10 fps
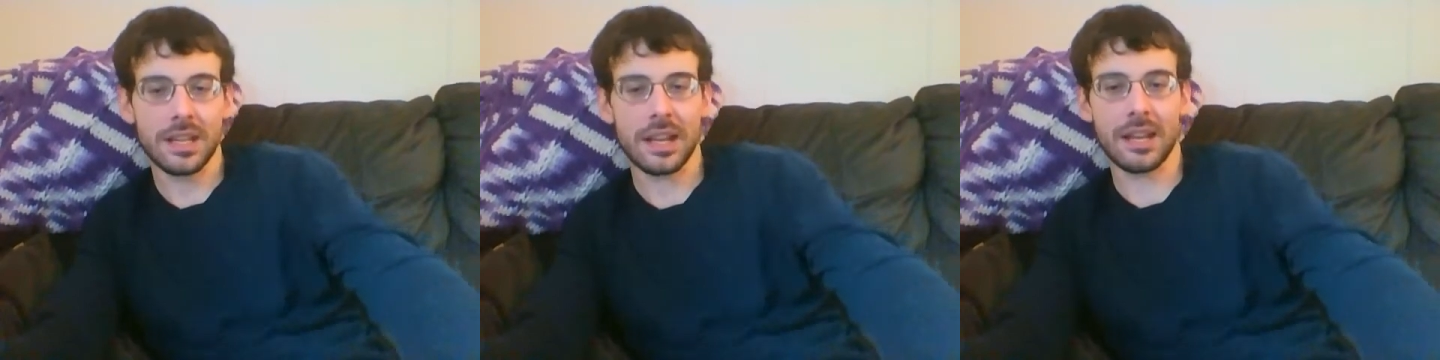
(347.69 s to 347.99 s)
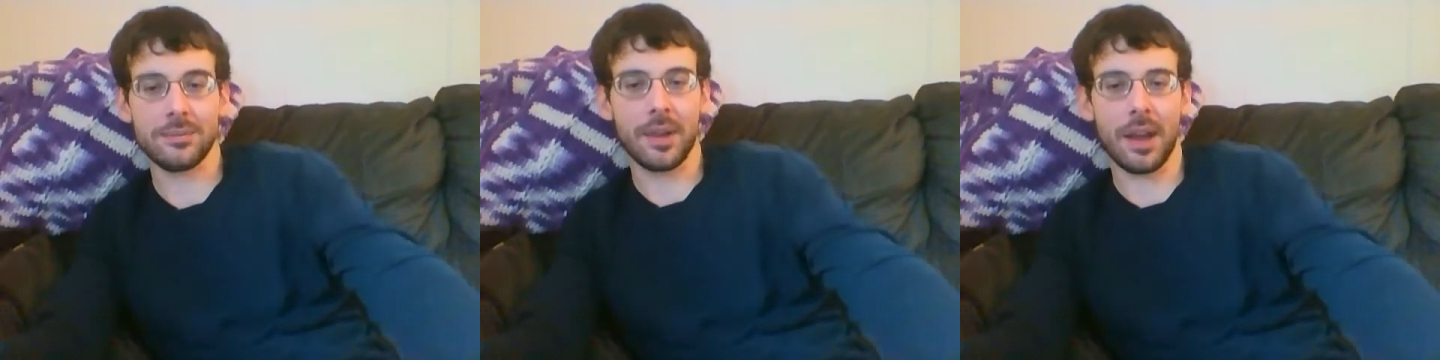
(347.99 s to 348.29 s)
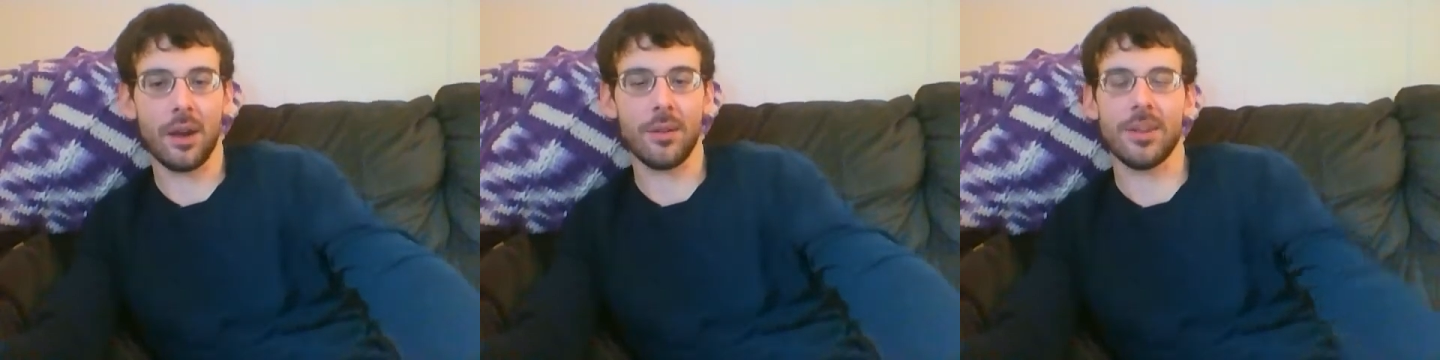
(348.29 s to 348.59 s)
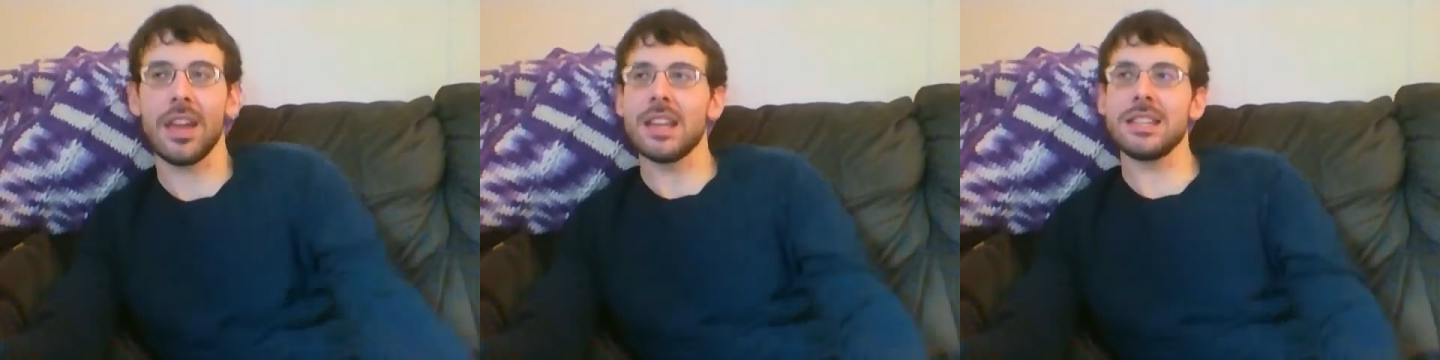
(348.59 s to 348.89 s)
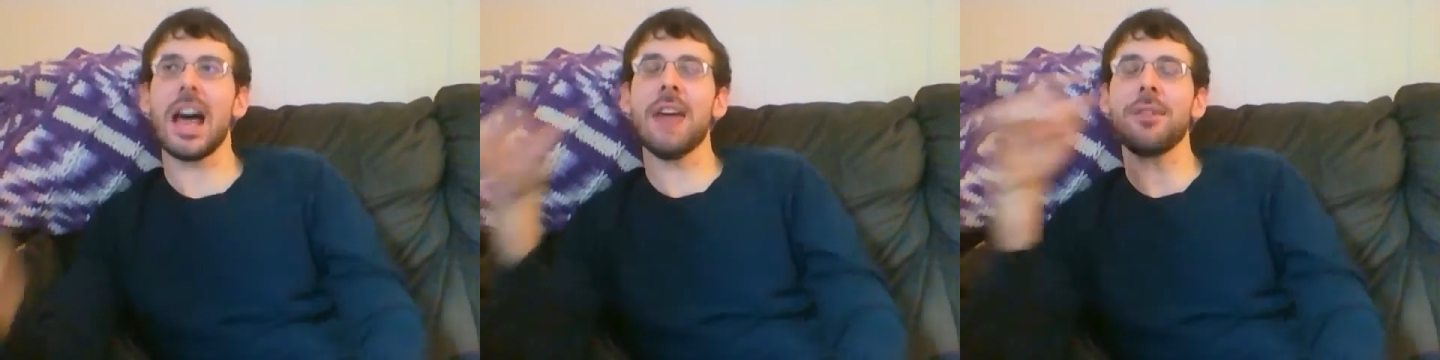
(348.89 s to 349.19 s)
um, I
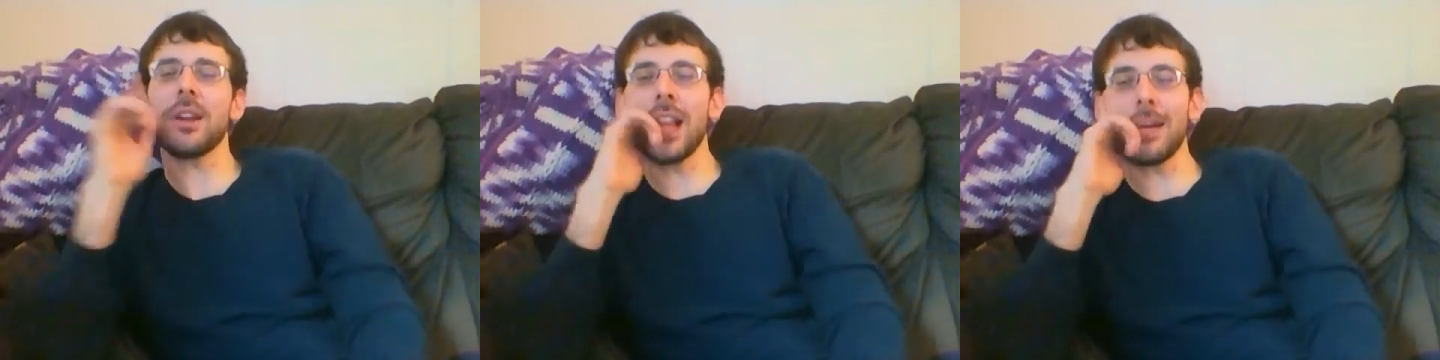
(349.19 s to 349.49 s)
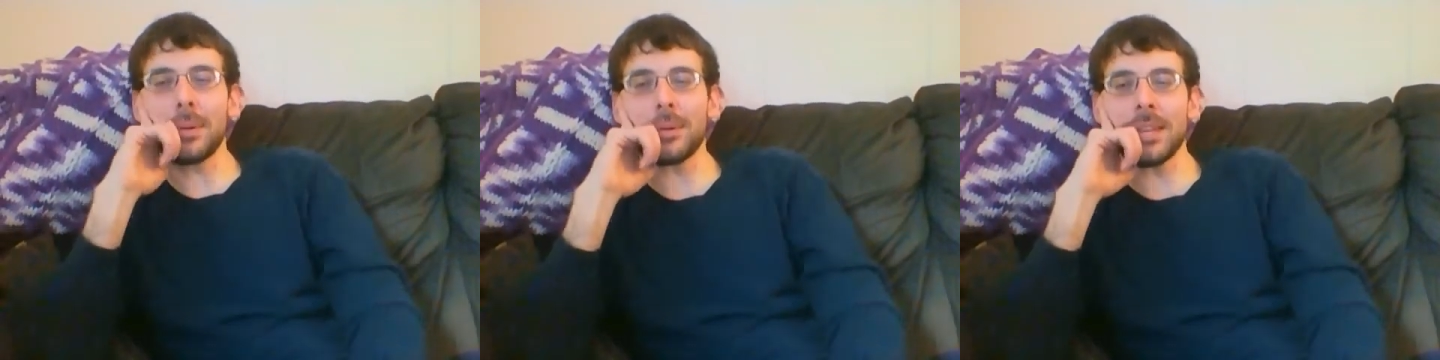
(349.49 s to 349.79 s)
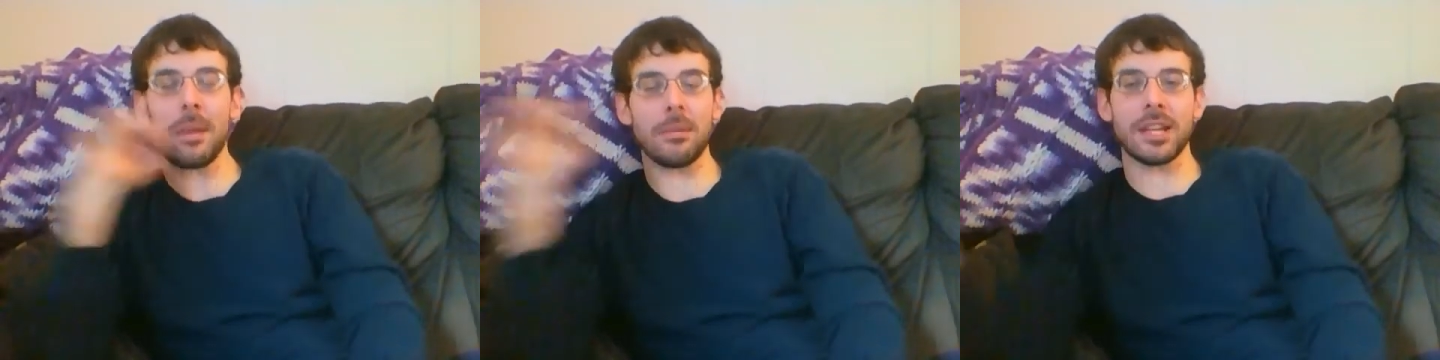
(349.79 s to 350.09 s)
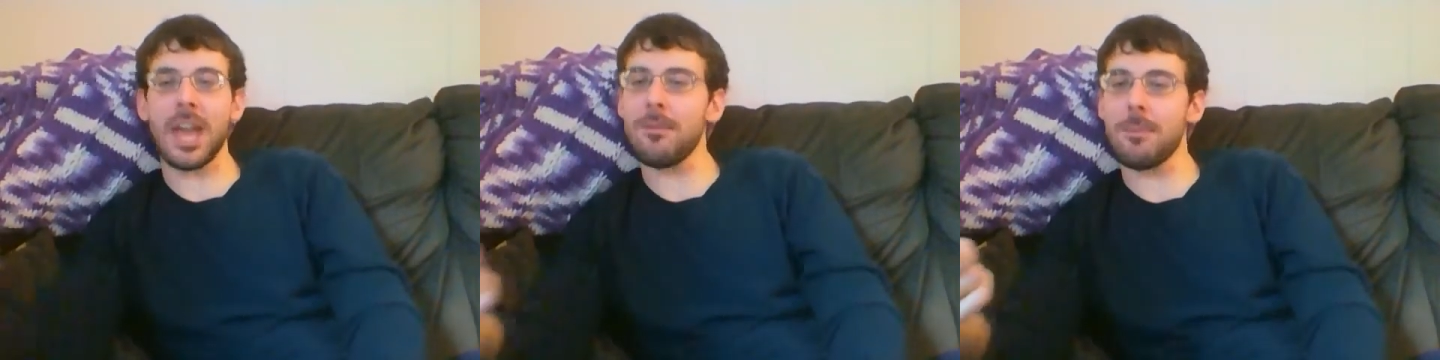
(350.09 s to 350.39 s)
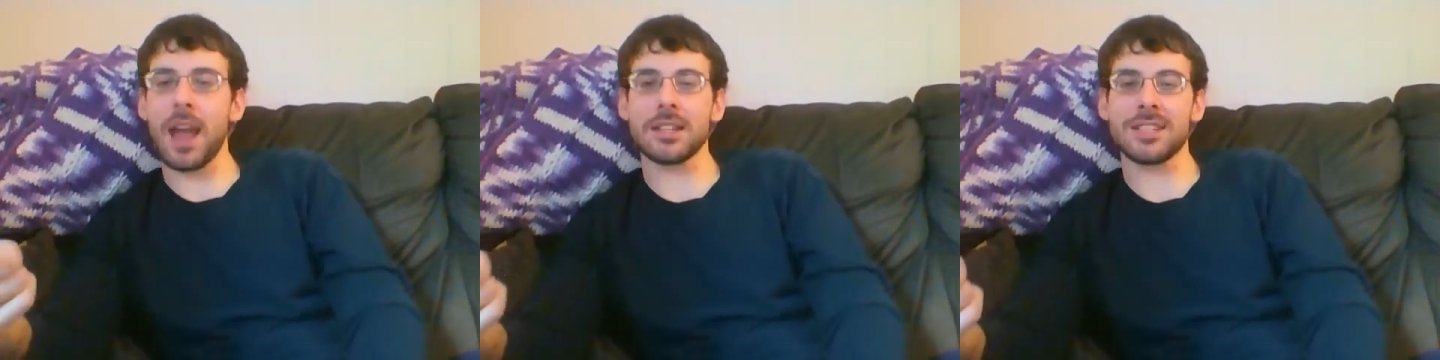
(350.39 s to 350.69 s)
so I've heard a lot of people say maybe like Kate
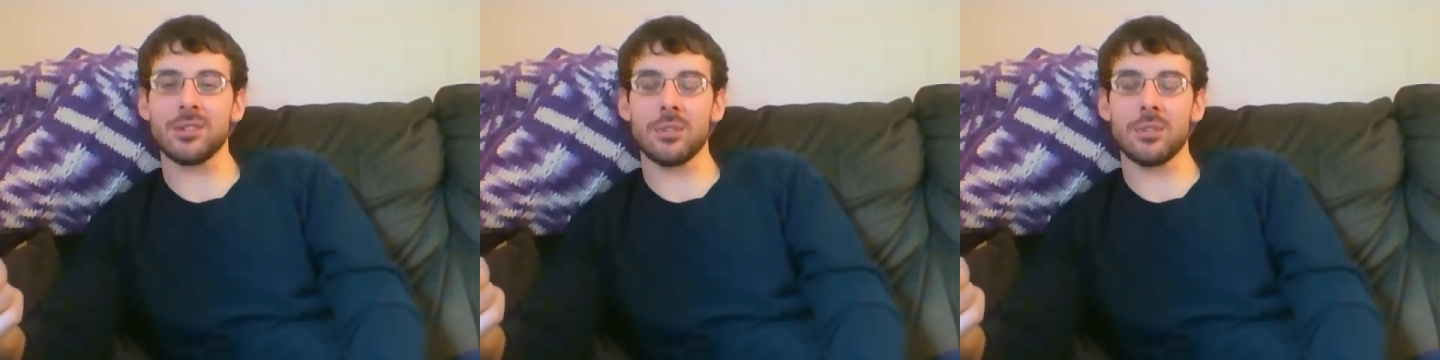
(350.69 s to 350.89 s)
Beckinsale